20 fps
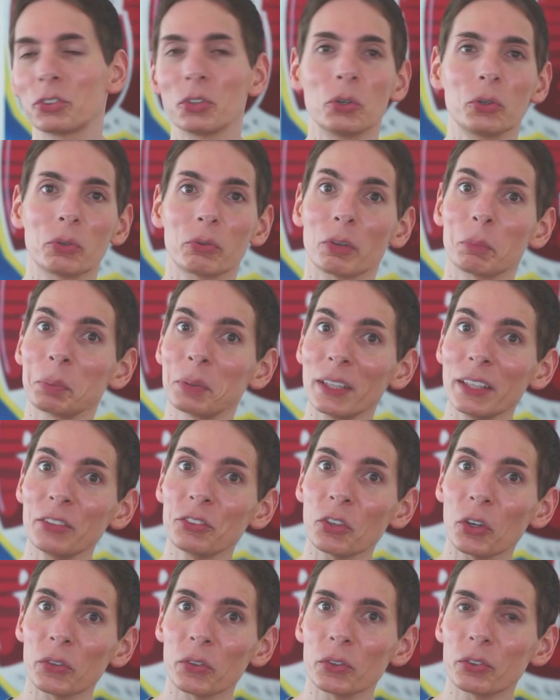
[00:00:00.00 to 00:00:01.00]
So to
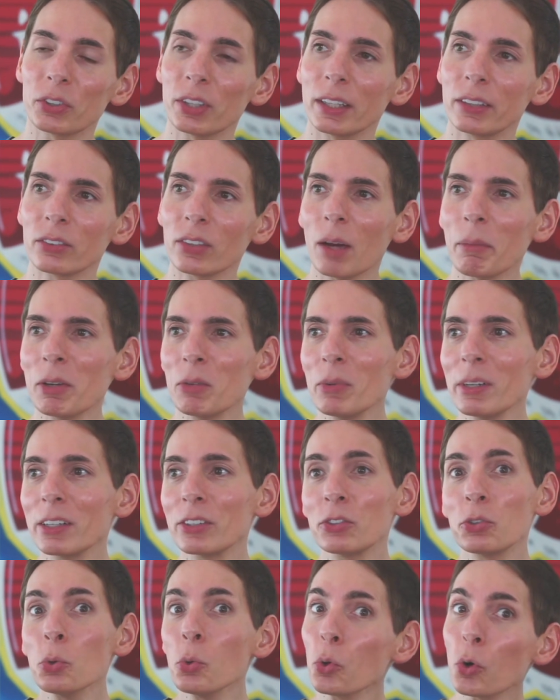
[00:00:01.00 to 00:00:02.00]
replace all those things, I mean, we
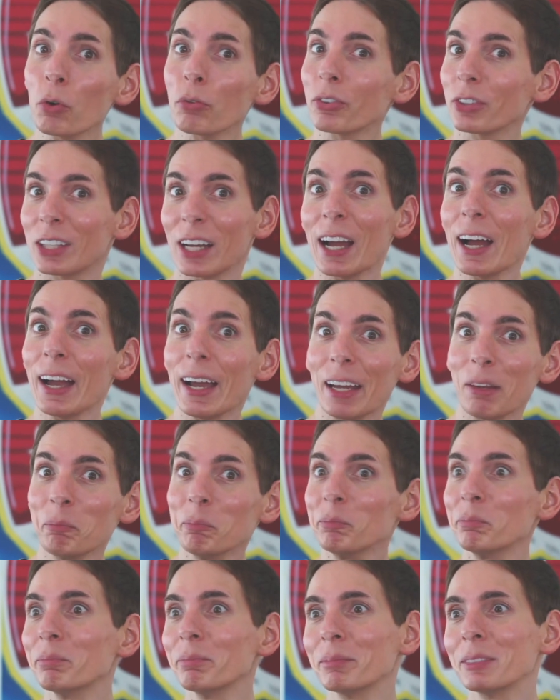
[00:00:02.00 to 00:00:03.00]
could do it over
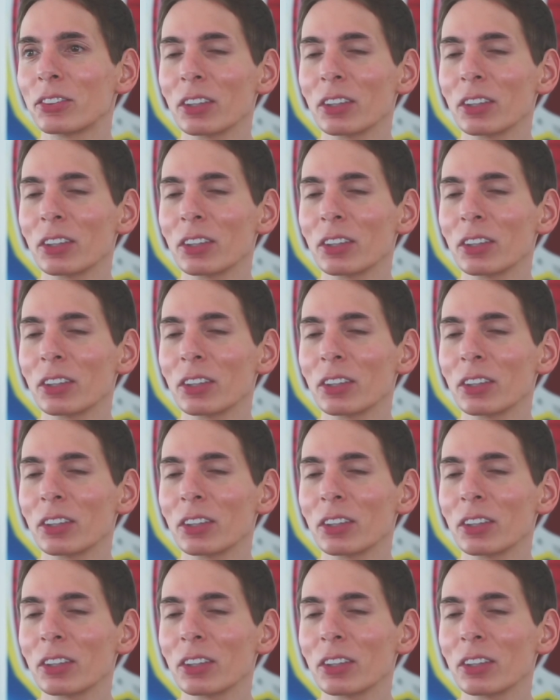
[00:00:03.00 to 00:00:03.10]
time.